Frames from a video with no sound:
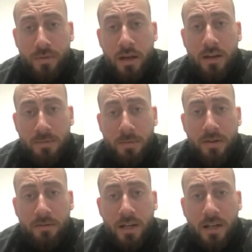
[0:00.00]

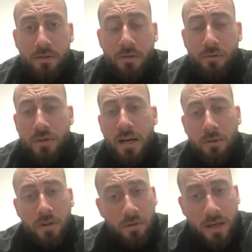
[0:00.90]
specifically. So, for
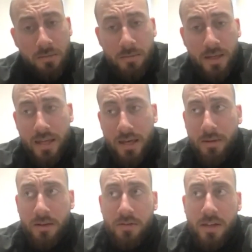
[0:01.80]
example, you came to me, Damon,
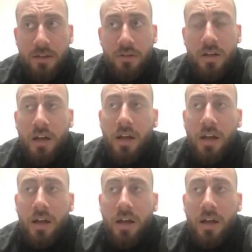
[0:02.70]
and you said, "Look,